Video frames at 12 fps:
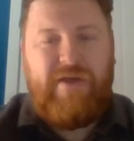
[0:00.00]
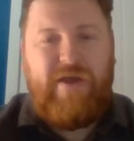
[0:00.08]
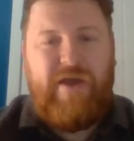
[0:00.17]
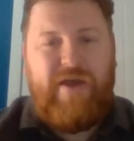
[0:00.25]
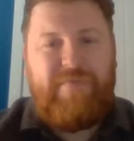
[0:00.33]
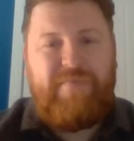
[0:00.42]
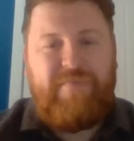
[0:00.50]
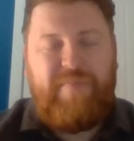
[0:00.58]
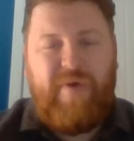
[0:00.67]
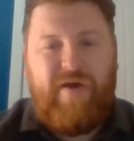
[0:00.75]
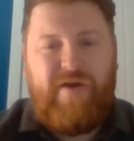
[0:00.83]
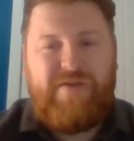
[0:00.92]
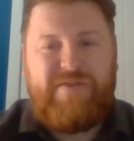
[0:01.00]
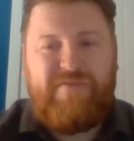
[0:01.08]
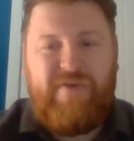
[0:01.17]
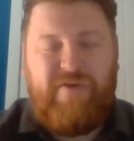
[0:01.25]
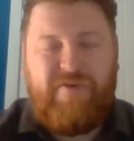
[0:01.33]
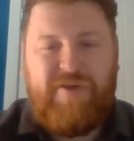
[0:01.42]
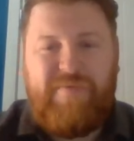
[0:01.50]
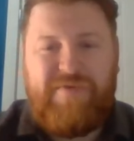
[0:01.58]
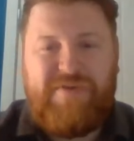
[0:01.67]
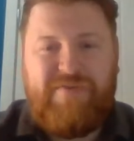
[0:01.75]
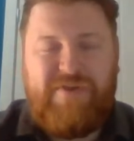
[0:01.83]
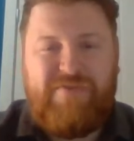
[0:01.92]
Part of the
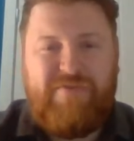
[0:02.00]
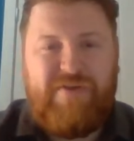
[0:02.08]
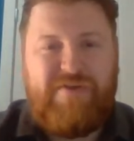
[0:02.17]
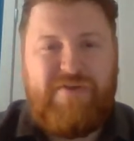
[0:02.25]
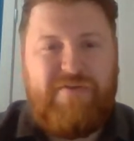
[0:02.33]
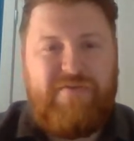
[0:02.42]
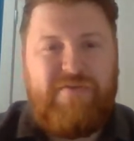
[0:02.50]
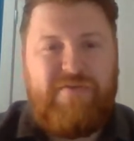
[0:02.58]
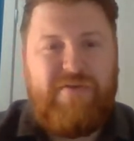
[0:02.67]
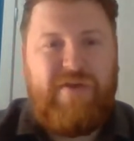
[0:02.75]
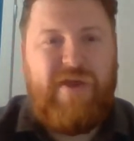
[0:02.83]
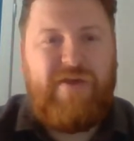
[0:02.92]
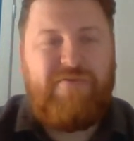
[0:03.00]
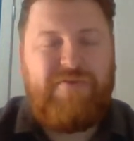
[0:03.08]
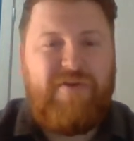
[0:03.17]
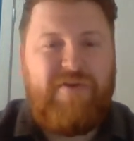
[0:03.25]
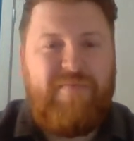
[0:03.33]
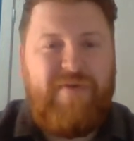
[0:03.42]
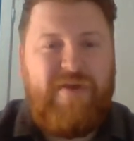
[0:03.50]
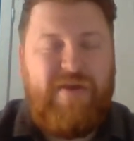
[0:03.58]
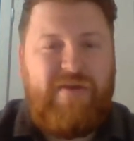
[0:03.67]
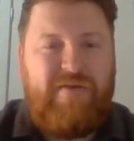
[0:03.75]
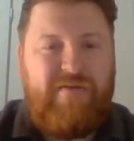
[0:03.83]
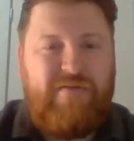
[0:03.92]
occupancy restriction can also
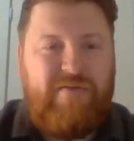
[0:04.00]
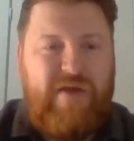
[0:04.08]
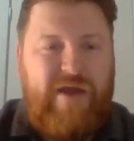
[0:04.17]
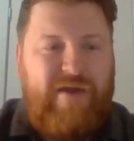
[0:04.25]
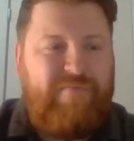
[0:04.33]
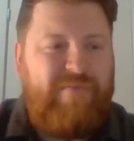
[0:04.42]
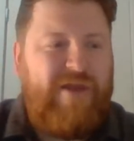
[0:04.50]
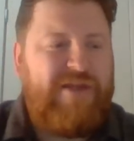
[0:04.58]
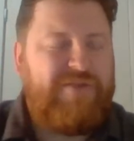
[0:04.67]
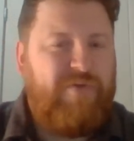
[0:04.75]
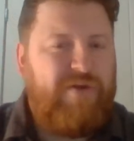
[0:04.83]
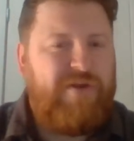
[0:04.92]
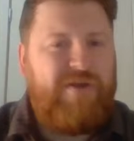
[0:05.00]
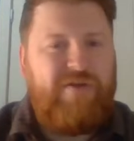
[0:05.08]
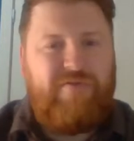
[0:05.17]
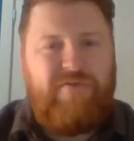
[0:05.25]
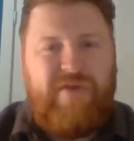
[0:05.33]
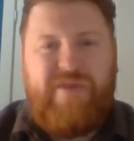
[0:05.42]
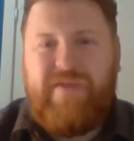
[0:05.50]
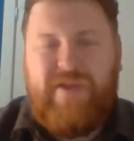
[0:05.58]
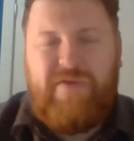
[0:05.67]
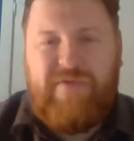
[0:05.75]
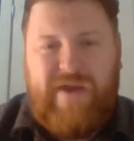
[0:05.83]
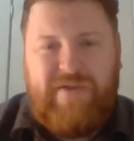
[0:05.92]
be last working or in the
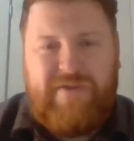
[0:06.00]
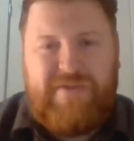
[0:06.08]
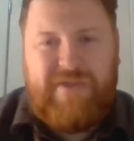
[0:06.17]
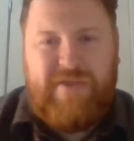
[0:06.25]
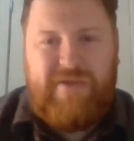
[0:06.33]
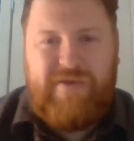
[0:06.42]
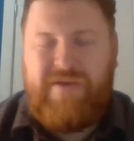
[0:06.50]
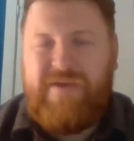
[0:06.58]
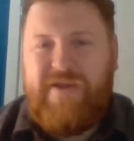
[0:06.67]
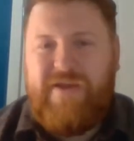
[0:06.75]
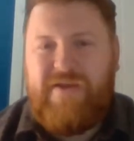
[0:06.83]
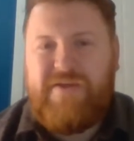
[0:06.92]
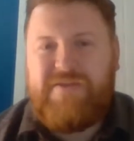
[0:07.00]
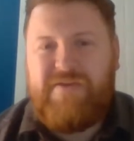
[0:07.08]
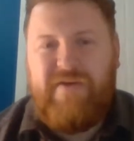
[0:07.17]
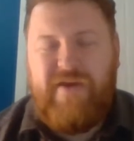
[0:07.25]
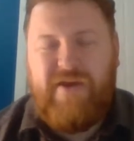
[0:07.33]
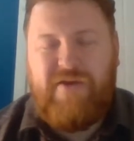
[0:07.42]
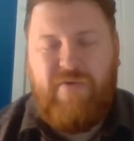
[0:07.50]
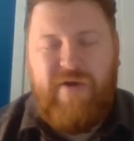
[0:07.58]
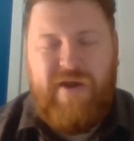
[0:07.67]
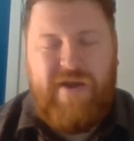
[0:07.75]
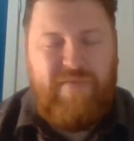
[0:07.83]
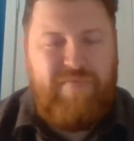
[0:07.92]
locality. And again, that's a
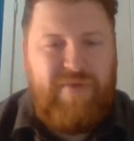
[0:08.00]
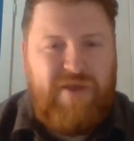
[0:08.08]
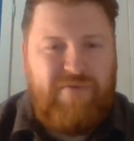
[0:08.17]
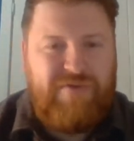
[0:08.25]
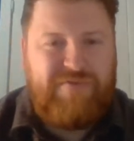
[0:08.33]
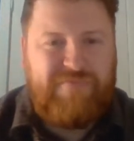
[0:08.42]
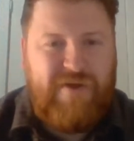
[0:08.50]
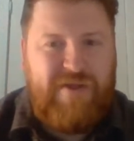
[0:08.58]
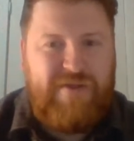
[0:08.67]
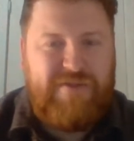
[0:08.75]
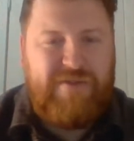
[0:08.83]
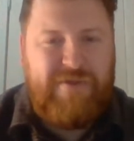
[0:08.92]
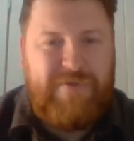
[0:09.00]
quite an ambiguous phrase.